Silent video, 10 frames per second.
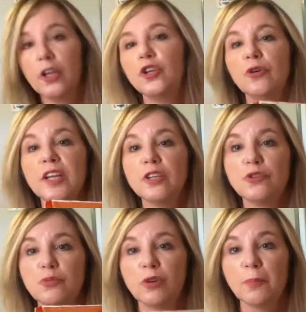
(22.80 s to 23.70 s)
You can
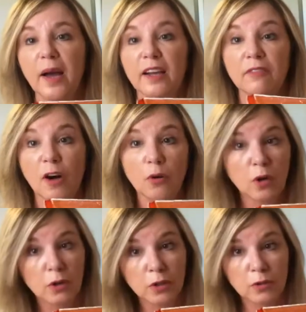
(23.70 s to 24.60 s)
use one bag of whole
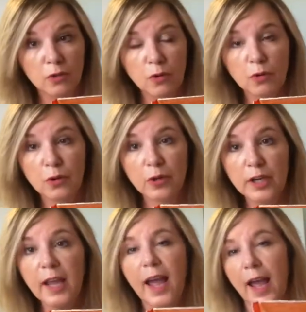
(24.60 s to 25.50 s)
kernel
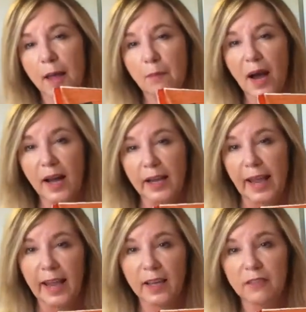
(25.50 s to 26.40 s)
corn and buy a
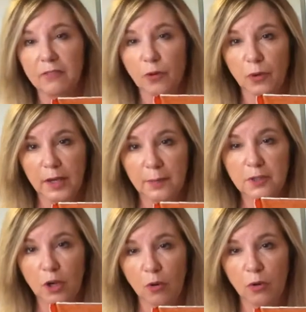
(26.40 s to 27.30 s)
can of
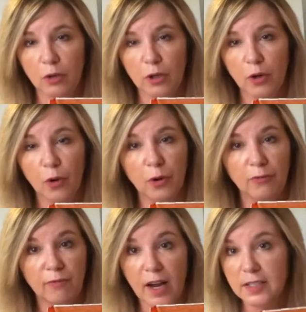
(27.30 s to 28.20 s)
creamed corn
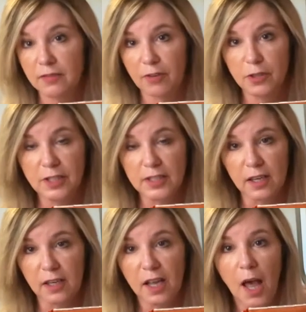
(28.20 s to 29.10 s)
or vice
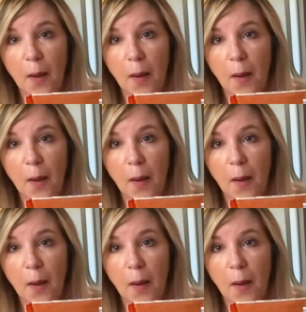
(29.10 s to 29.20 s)
versa.